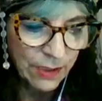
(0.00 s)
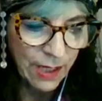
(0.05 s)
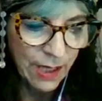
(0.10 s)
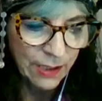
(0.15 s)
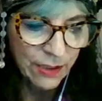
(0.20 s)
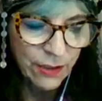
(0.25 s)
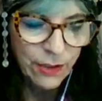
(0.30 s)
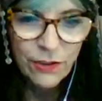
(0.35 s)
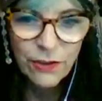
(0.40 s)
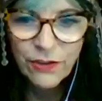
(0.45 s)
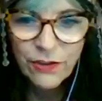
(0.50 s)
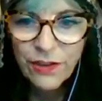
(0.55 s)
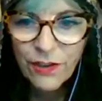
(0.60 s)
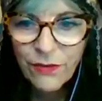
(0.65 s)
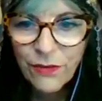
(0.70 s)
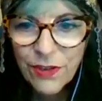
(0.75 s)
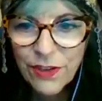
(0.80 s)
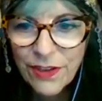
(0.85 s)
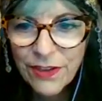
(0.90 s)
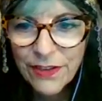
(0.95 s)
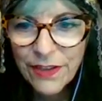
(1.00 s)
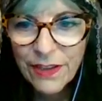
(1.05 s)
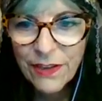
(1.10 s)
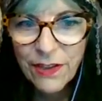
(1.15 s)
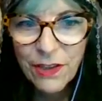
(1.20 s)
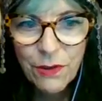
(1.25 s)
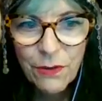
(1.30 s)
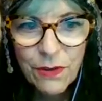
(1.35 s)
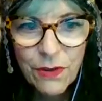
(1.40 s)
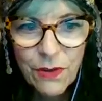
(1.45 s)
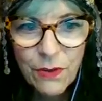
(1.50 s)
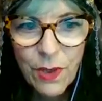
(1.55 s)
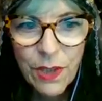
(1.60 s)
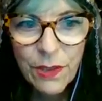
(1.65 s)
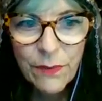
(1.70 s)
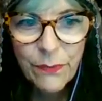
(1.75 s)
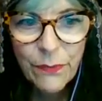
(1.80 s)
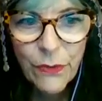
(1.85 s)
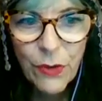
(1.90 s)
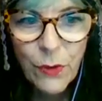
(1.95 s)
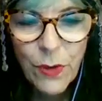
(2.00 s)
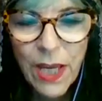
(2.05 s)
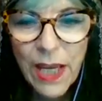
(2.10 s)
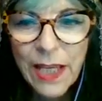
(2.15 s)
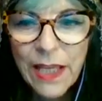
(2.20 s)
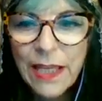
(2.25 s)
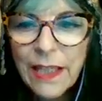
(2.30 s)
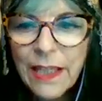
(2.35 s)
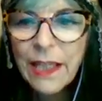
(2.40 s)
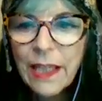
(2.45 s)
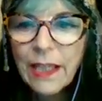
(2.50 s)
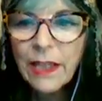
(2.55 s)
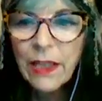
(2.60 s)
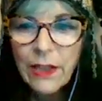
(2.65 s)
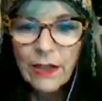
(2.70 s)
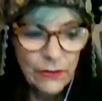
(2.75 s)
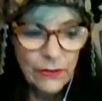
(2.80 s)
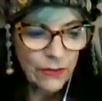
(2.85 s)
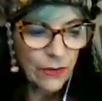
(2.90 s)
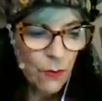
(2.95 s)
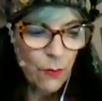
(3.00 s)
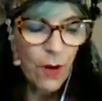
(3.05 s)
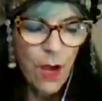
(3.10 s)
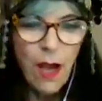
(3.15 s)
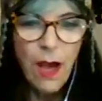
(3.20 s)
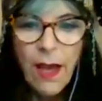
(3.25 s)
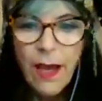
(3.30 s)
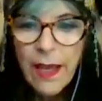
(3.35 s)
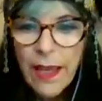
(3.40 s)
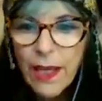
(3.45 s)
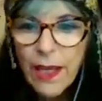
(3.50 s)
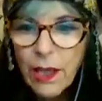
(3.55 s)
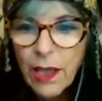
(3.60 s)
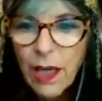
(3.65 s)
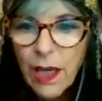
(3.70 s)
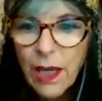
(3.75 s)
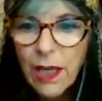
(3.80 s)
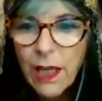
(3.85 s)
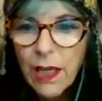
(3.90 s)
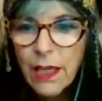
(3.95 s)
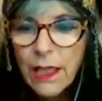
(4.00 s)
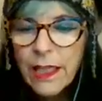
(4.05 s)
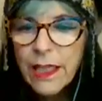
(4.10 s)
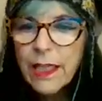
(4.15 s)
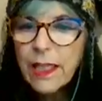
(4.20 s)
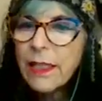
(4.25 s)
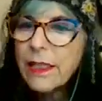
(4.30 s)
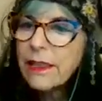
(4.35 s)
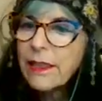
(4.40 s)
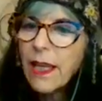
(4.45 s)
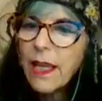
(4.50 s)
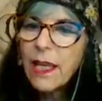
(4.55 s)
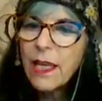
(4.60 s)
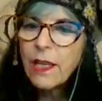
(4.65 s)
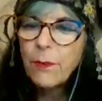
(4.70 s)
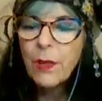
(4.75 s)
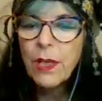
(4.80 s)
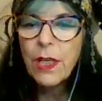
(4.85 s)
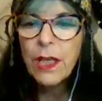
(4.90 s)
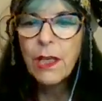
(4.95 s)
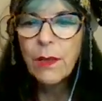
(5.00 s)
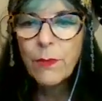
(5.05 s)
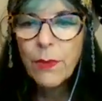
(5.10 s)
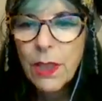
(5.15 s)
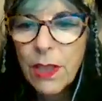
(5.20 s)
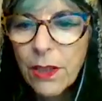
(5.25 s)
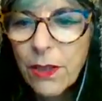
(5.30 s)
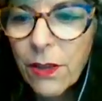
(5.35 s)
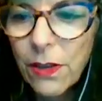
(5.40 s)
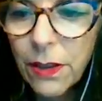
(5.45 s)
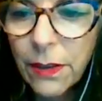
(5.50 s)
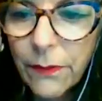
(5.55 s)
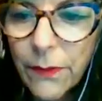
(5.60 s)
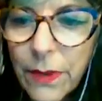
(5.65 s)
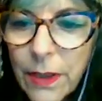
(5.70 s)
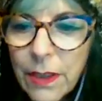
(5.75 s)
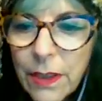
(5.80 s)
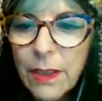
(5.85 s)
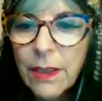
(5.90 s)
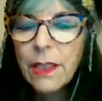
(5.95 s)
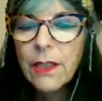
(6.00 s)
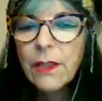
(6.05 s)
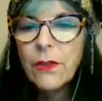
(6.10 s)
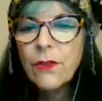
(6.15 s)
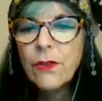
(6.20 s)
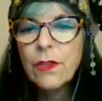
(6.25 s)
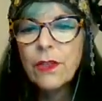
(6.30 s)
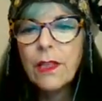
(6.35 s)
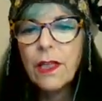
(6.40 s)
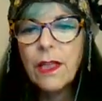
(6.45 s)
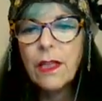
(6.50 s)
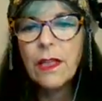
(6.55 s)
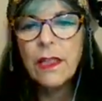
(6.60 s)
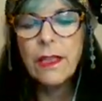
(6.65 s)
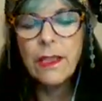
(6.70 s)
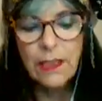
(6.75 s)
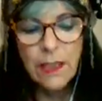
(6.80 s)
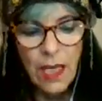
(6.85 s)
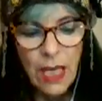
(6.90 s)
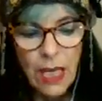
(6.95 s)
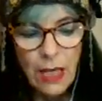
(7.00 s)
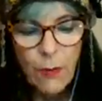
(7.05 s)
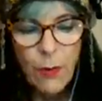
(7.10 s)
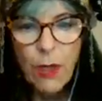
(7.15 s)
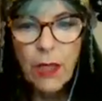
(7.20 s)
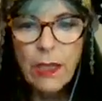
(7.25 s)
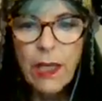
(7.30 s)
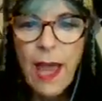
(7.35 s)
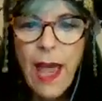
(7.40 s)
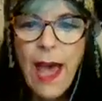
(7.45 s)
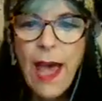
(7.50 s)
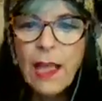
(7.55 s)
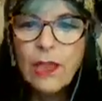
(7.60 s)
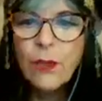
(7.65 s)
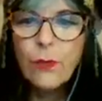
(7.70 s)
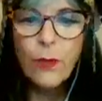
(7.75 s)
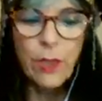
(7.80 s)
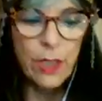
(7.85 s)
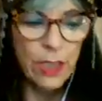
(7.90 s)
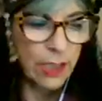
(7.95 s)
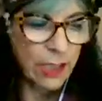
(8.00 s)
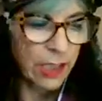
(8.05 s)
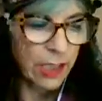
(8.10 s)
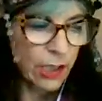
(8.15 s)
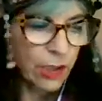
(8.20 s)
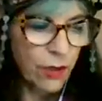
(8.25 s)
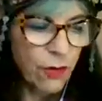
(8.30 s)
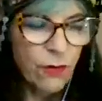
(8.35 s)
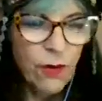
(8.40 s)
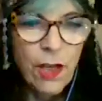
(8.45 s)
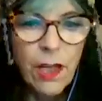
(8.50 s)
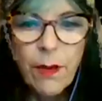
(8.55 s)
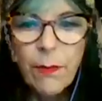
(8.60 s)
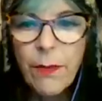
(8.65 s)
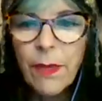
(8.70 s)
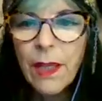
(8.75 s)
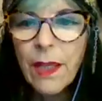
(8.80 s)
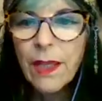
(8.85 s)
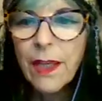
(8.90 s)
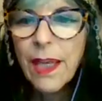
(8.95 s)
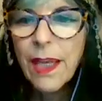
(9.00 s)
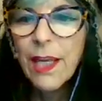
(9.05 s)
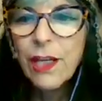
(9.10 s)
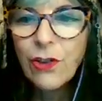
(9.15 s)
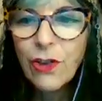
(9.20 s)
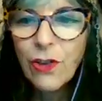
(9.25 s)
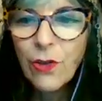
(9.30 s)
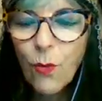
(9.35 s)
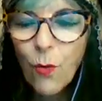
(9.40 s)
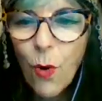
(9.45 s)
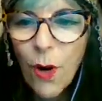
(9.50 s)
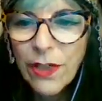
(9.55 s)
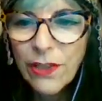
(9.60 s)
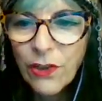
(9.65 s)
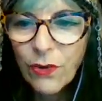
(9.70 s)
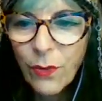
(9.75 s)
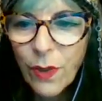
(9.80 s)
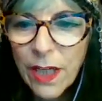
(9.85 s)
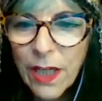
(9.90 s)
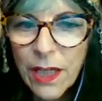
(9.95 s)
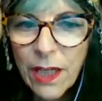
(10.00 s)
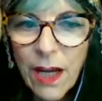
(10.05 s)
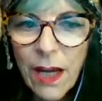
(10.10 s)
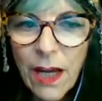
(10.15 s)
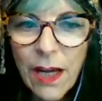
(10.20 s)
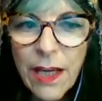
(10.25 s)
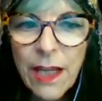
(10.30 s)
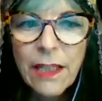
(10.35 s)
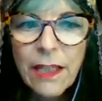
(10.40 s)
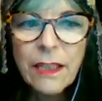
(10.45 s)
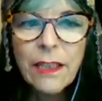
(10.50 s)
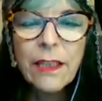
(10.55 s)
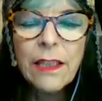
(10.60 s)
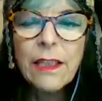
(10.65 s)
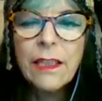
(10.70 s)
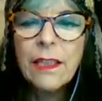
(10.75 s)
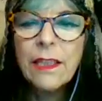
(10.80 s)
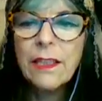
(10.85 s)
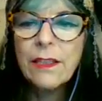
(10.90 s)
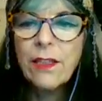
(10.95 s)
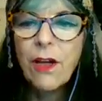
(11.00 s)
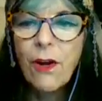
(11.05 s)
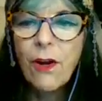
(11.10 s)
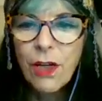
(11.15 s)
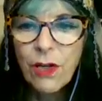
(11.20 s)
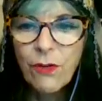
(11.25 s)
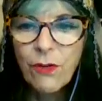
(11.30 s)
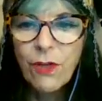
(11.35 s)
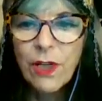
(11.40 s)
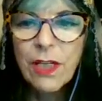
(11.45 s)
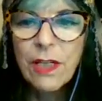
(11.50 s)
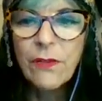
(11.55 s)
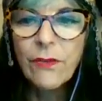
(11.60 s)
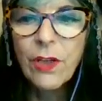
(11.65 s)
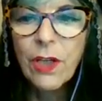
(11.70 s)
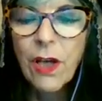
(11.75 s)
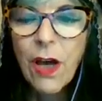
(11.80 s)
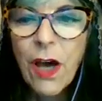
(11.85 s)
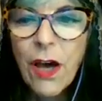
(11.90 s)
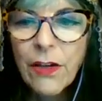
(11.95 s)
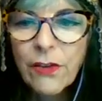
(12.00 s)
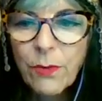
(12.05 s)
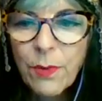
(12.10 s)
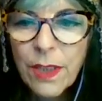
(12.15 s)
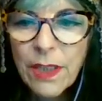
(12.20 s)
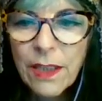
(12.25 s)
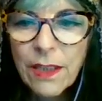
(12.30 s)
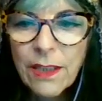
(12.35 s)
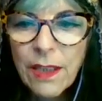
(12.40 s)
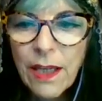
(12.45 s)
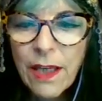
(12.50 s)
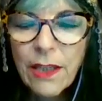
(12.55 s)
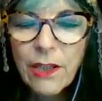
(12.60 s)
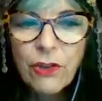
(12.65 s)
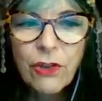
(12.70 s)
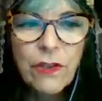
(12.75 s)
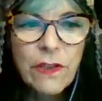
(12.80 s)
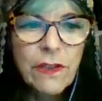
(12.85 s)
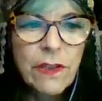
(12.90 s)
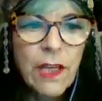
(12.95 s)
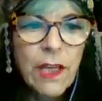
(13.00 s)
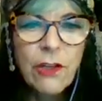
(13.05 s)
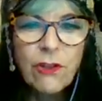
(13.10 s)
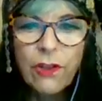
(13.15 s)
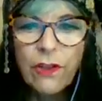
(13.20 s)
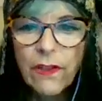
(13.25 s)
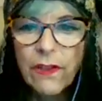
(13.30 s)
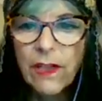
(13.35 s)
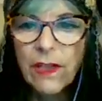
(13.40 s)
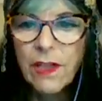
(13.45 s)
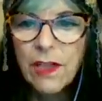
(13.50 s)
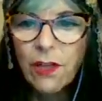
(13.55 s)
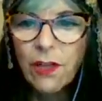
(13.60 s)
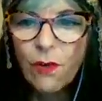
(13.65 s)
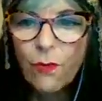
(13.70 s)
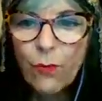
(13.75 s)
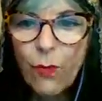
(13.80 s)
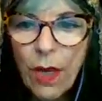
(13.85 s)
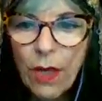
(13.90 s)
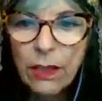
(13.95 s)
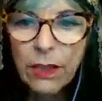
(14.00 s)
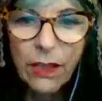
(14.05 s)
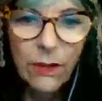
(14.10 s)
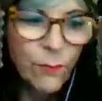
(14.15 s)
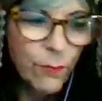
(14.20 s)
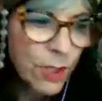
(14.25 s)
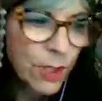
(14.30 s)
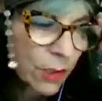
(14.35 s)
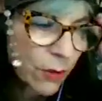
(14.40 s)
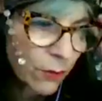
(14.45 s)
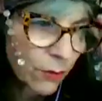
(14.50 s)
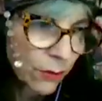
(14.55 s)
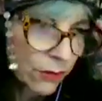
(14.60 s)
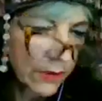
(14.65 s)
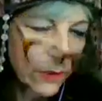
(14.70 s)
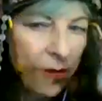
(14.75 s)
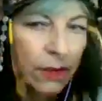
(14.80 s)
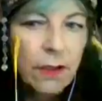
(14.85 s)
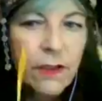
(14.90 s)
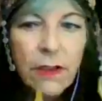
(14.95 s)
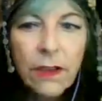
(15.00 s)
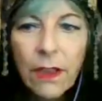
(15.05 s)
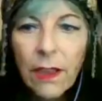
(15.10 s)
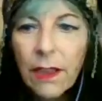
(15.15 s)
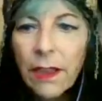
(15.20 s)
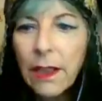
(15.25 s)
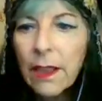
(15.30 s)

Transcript: technical difficulties here as well. Okay, so hi, it is 8 p.m. here, Eastern Daylight Time on Halloween here. I'm Agent 129, Tara Green of the Cosmic Intelligence Agency here, welcoming you to this